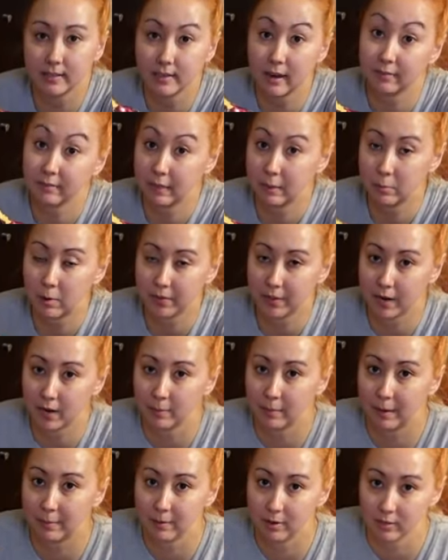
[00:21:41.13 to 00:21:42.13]
I definitely want that on
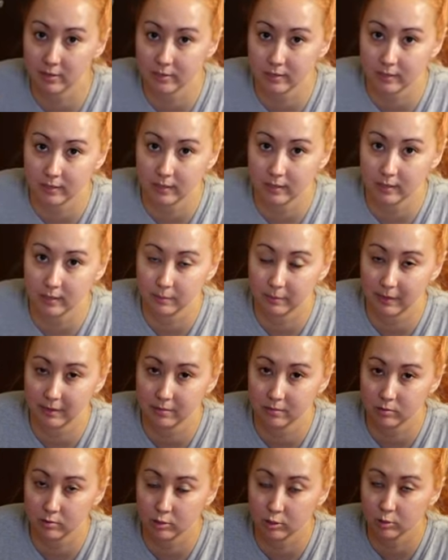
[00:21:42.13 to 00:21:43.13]
my person. And then my
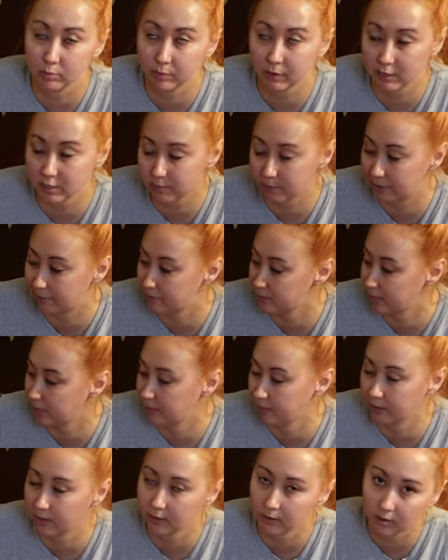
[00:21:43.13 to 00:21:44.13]
toothbrush and my
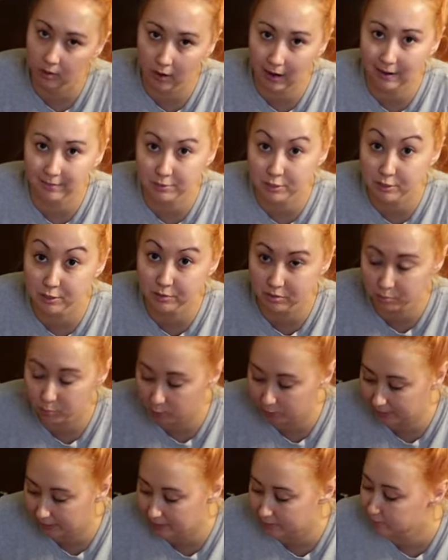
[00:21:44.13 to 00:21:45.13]
retainer, I'll have to do this
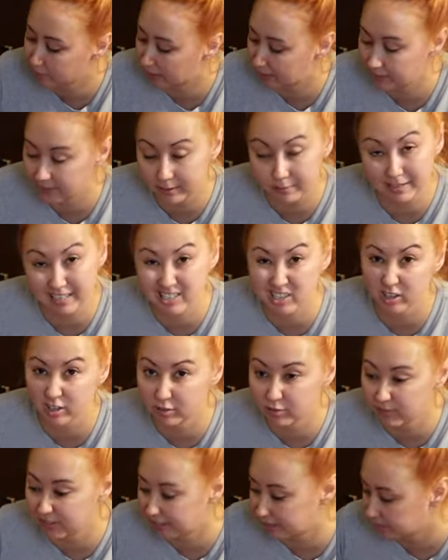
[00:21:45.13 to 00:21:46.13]
morning of, but I need to make sure they'll
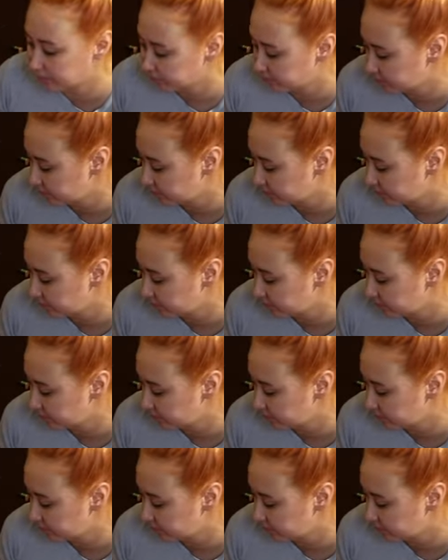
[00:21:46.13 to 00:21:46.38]
fit.